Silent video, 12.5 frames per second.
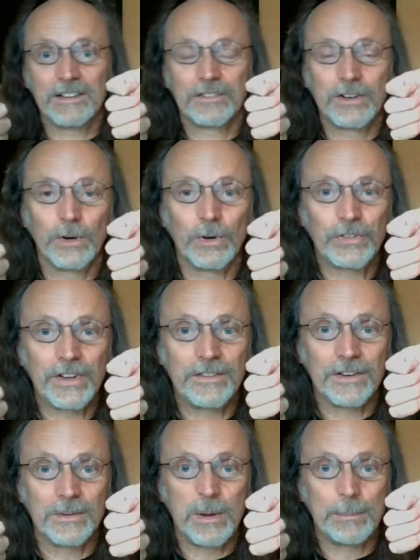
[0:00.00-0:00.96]
Of course, if
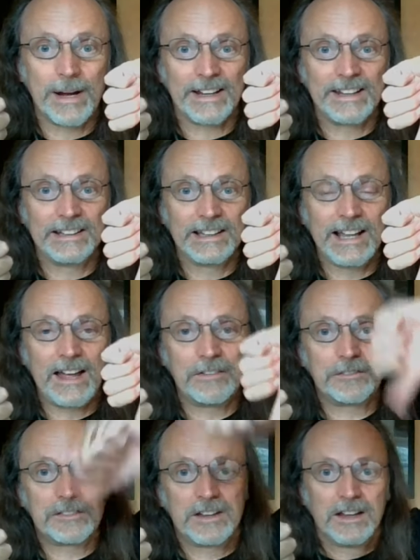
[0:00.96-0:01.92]
you're going to be banking
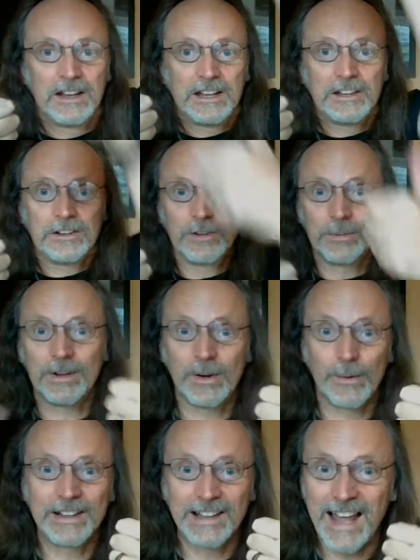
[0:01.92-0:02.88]
left, you're going to be
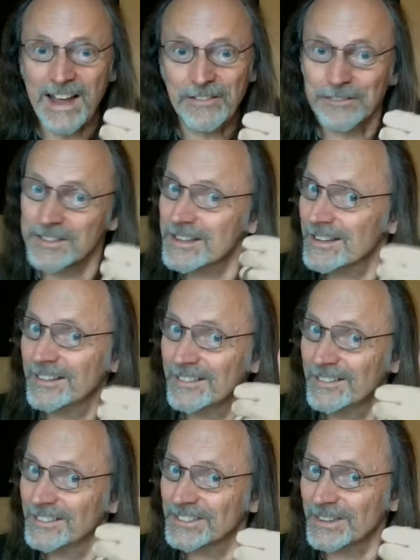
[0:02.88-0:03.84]
going left.
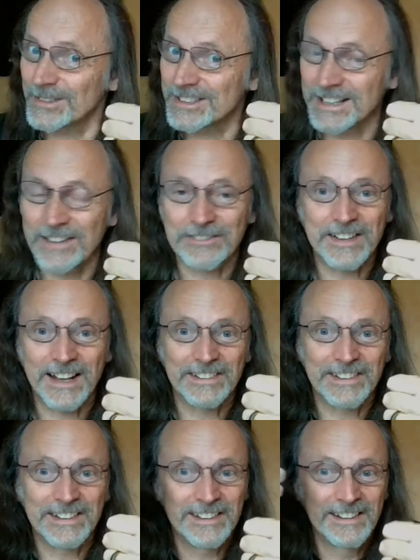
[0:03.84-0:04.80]
So it's your left
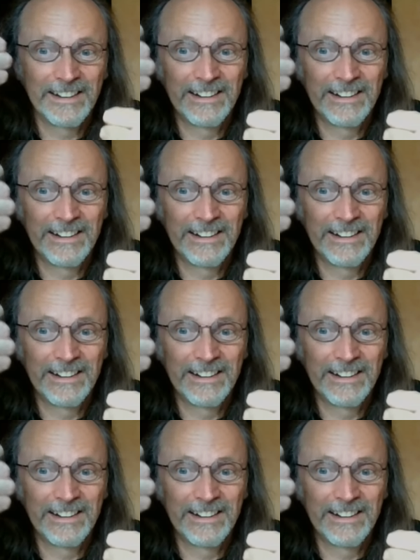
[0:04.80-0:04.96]
hand.